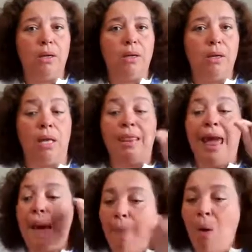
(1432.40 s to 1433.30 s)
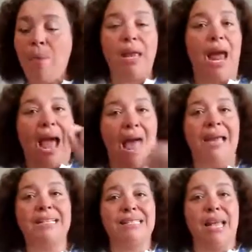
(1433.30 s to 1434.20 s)
In that moment,
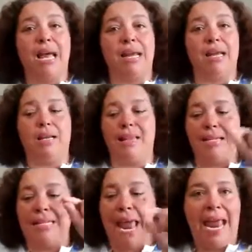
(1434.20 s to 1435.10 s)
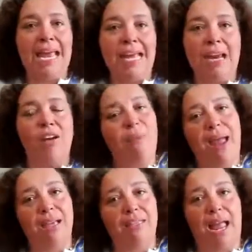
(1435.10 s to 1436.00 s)
I decided that taking care of
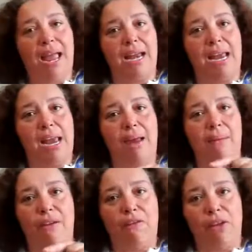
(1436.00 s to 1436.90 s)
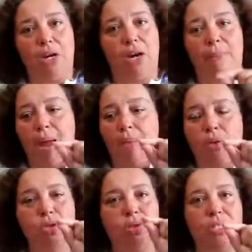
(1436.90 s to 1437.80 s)
my anxiety and my fear and my
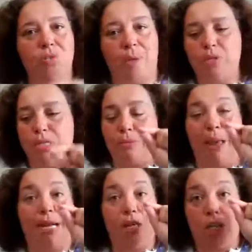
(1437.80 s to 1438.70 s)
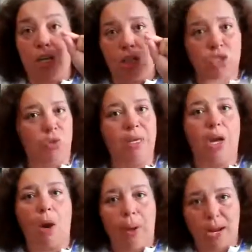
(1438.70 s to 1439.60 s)
emotional disruptions by consuming
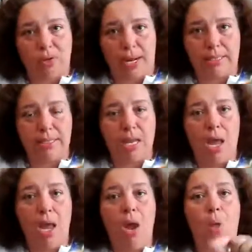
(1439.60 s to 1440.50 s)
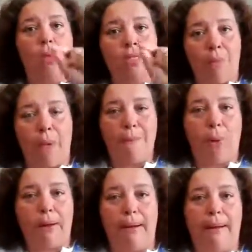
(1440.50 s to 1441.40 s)
carbohydrates was more important